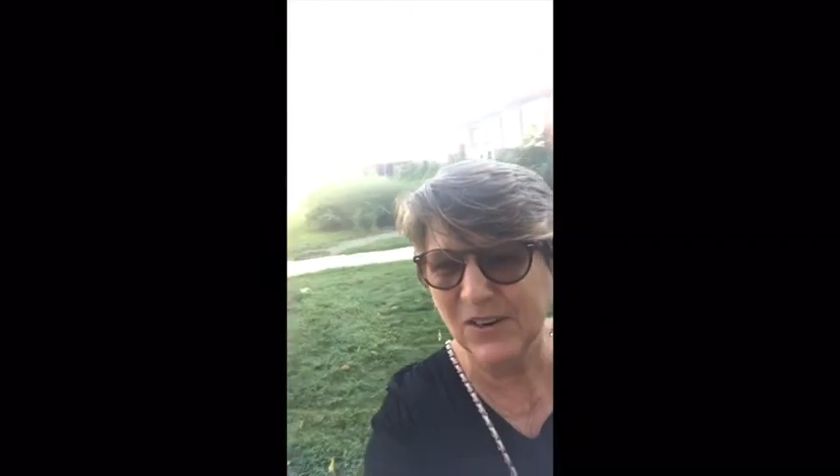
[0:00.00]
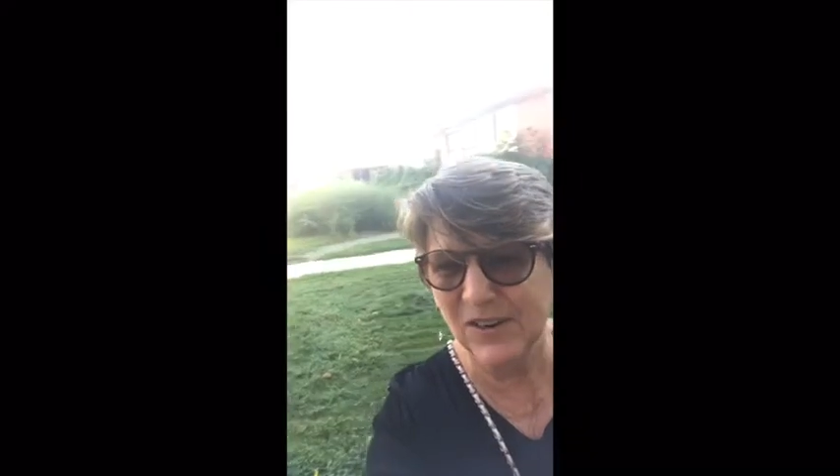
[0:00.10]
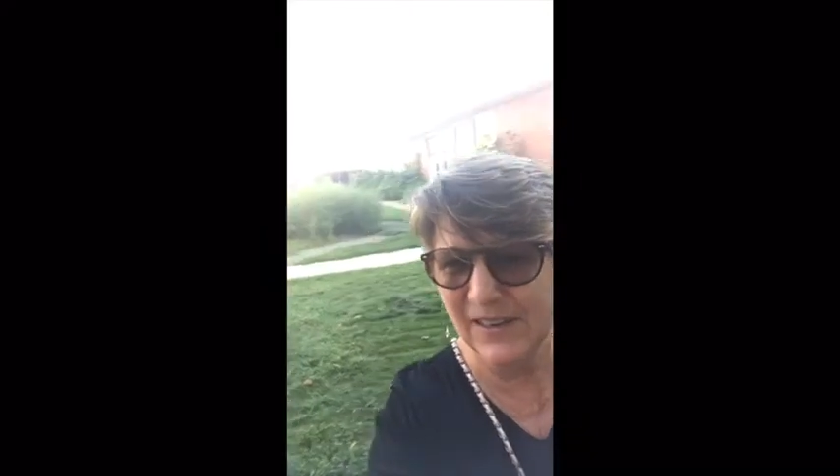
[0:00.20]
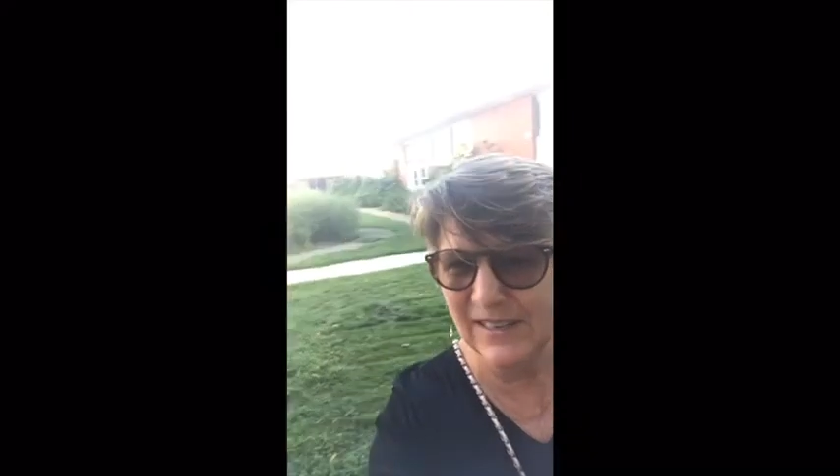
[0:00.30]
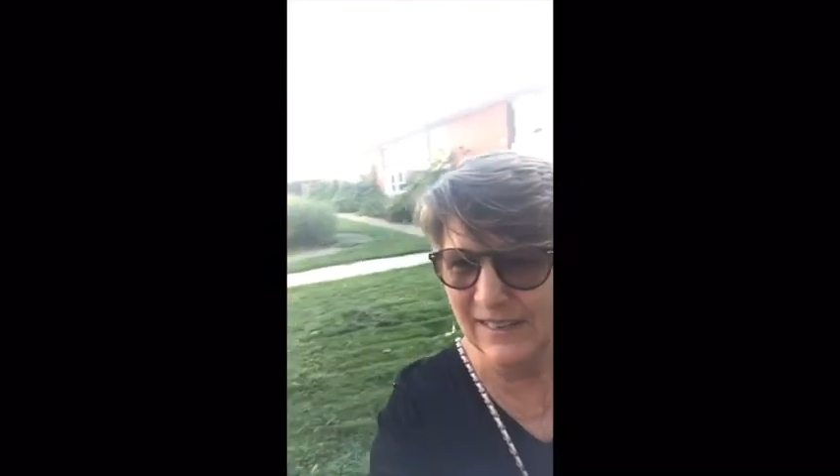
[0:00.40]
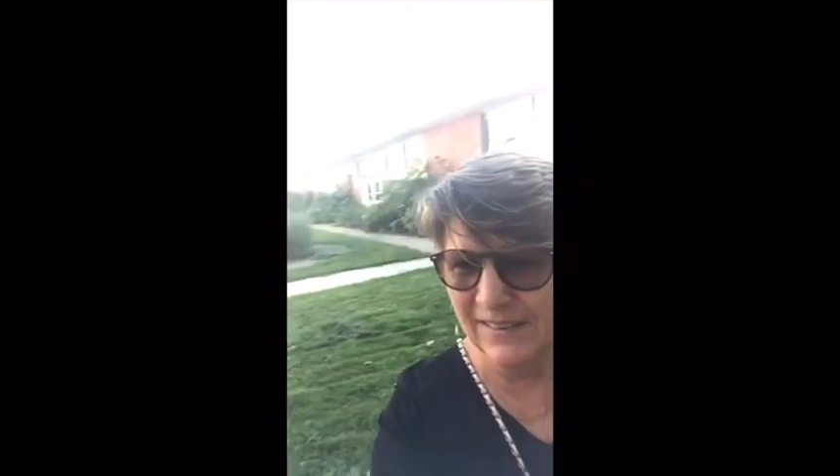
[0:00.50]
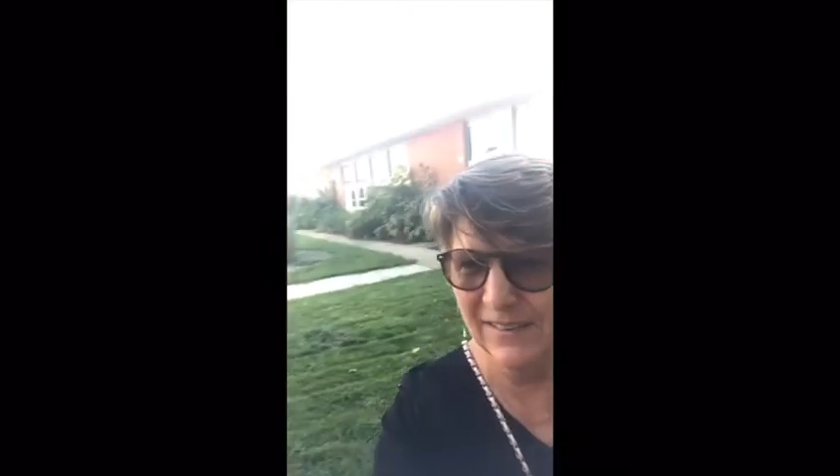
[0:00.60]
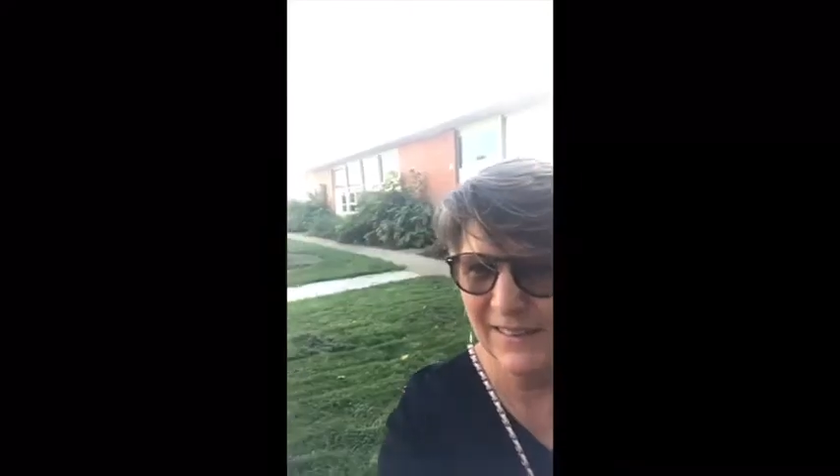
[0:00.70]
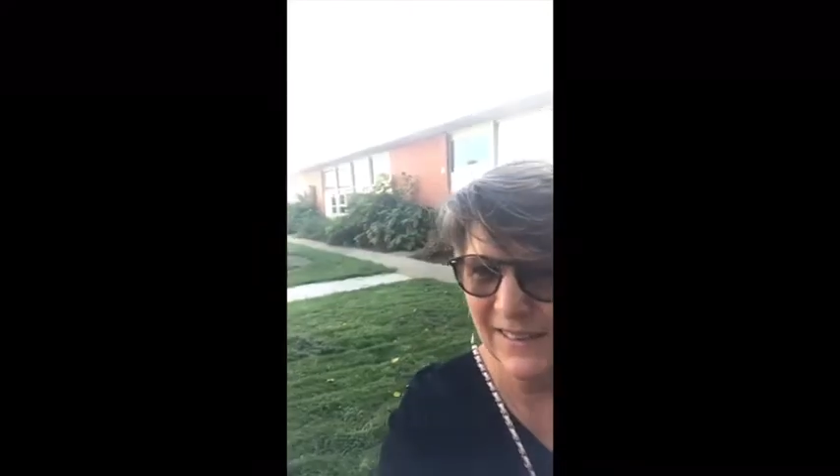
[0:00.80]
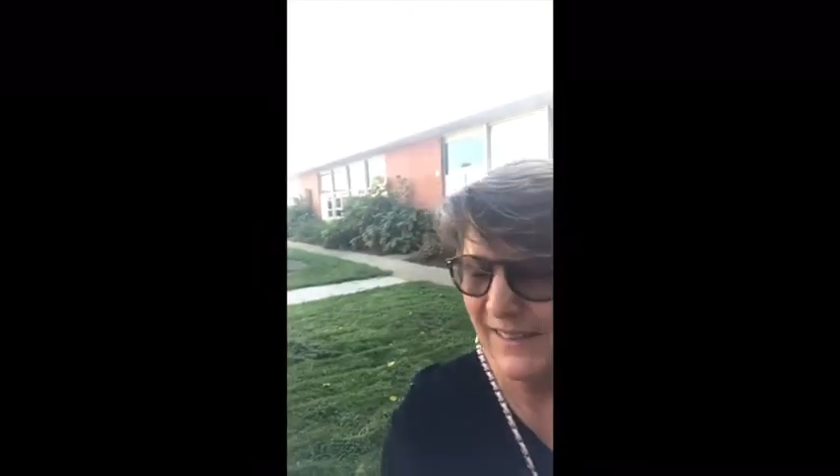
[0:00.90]
Garden.
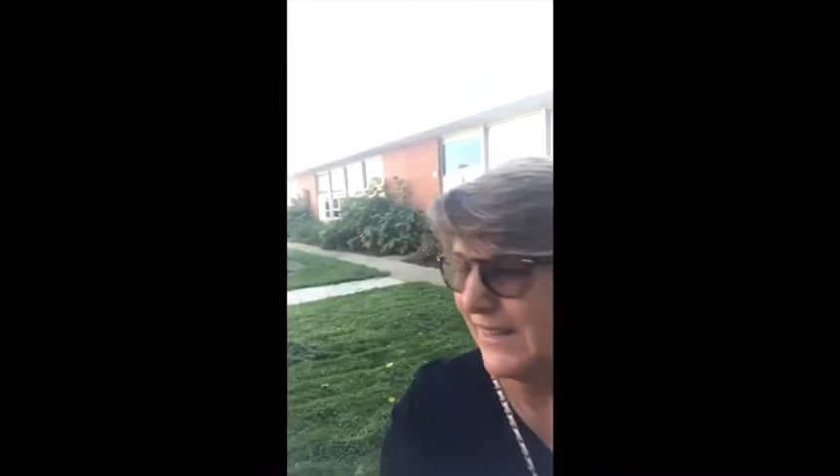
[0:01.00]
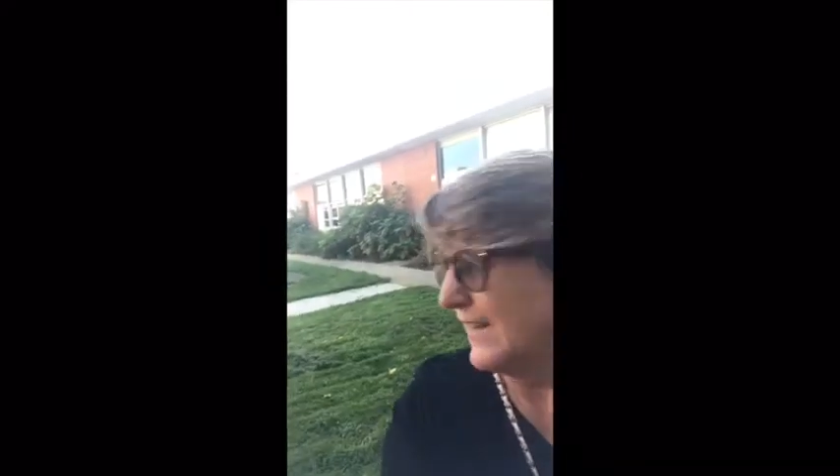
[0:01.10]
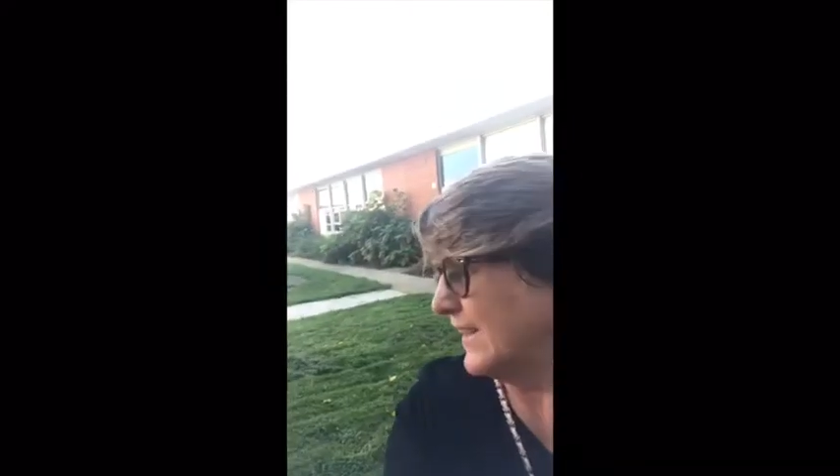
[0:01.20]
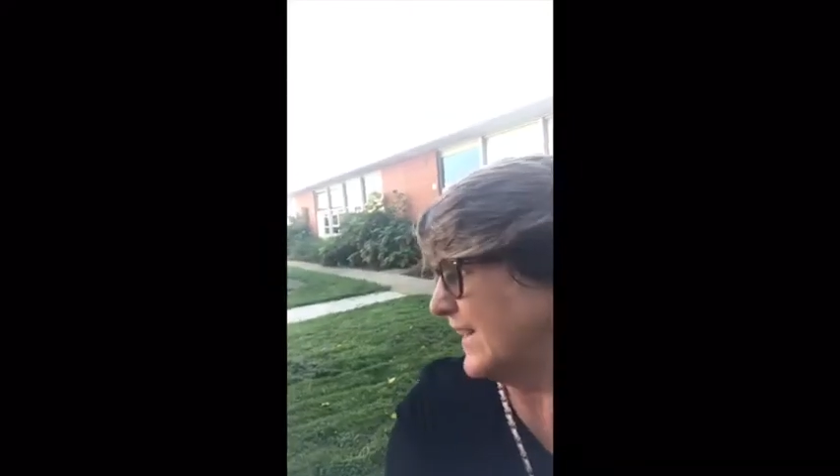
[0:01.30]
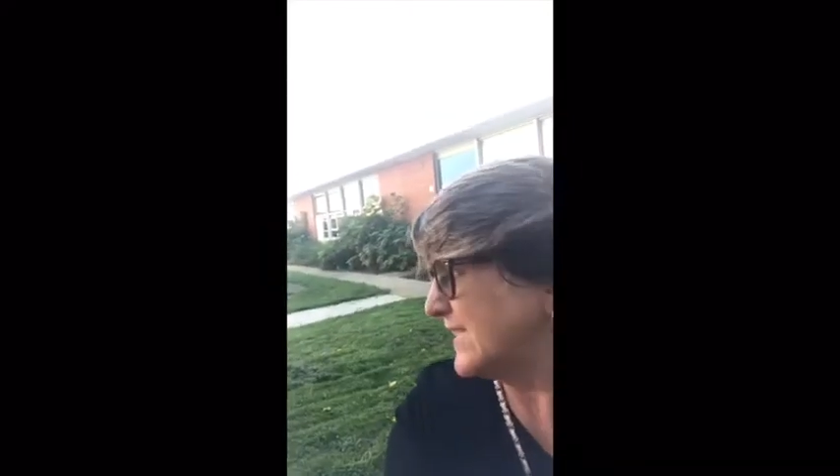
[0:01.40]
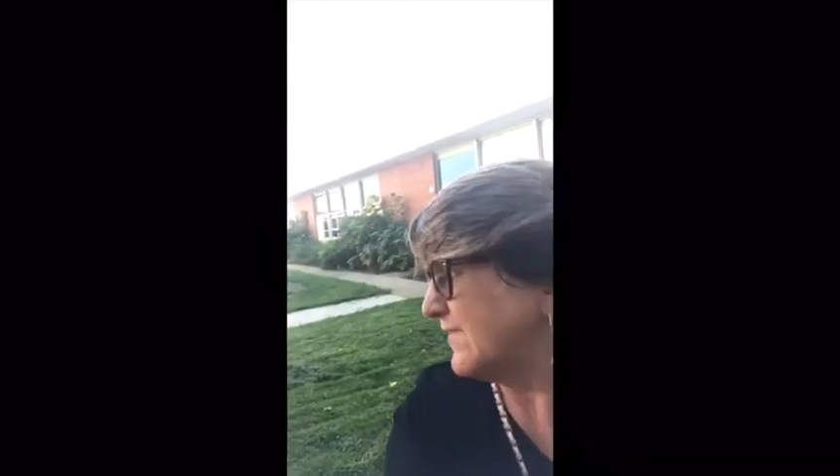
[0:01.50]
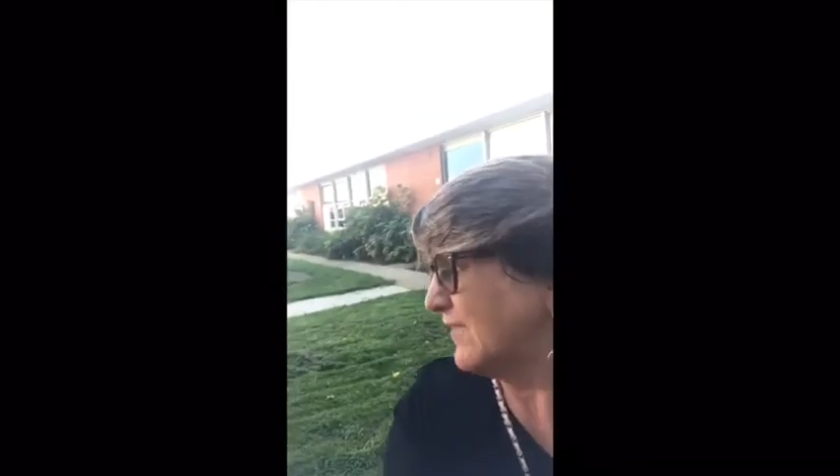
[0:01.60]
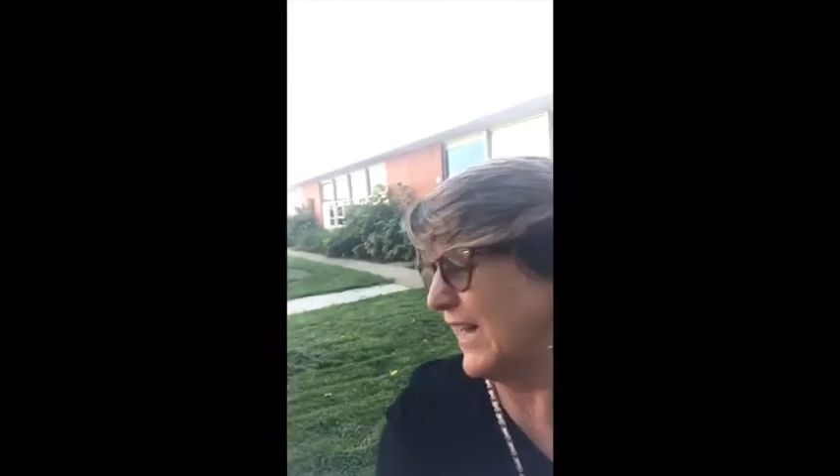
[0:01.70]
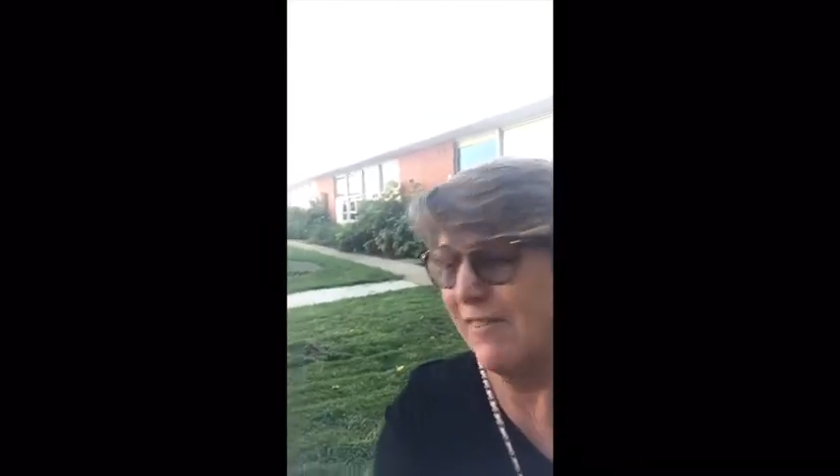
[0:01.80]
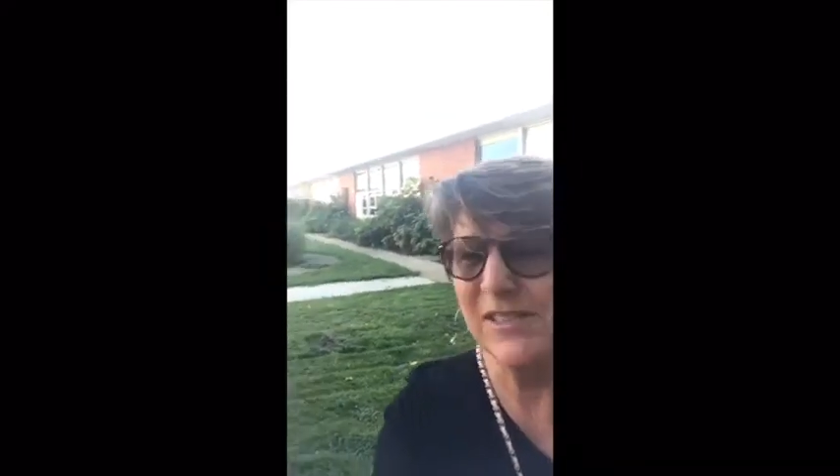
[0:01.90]
Lots of
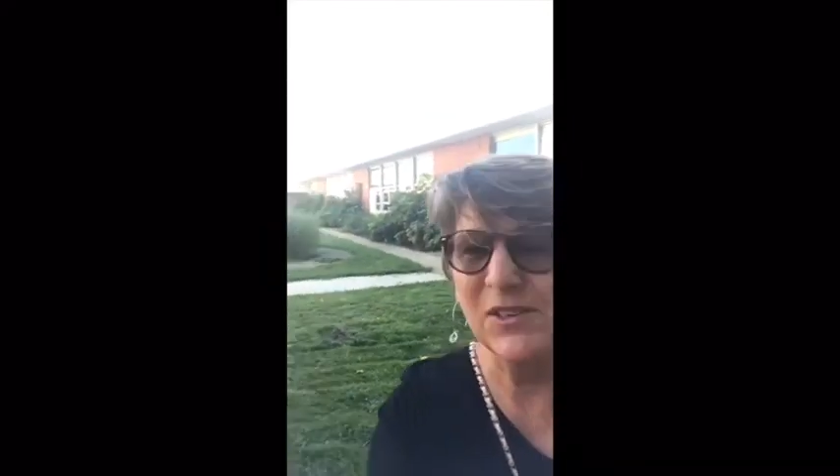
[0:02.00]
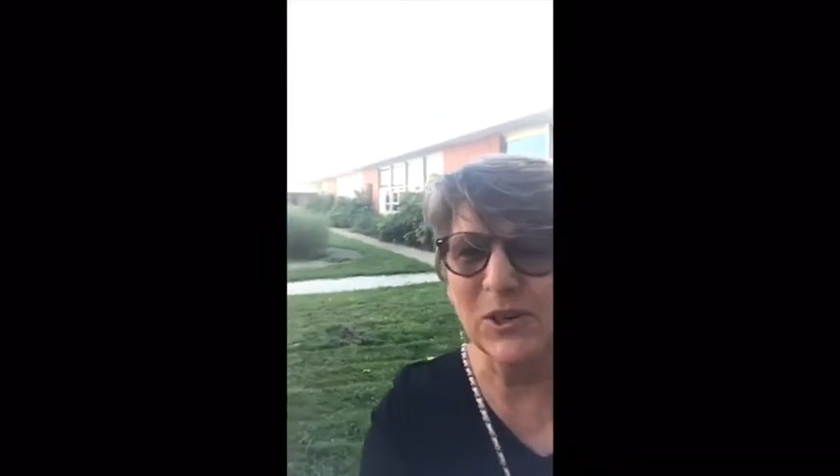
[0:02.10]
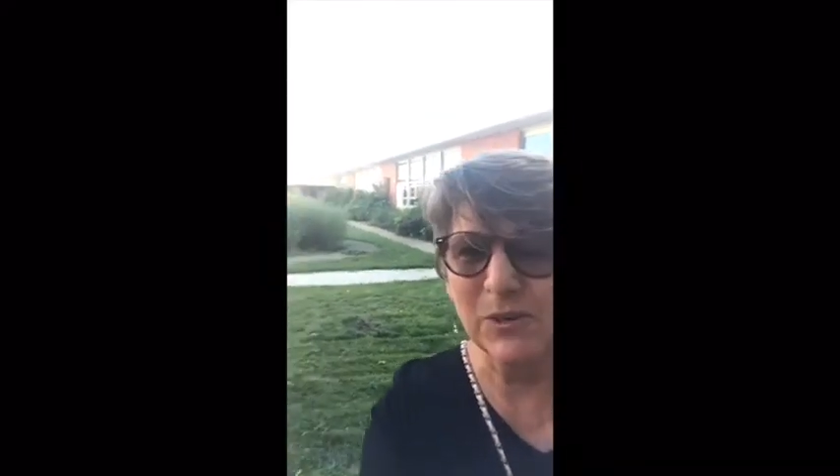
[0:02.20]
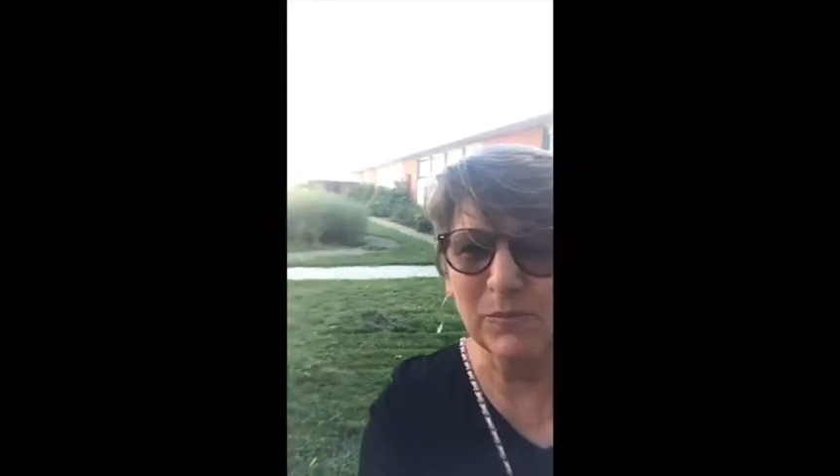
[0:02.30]
flowers are in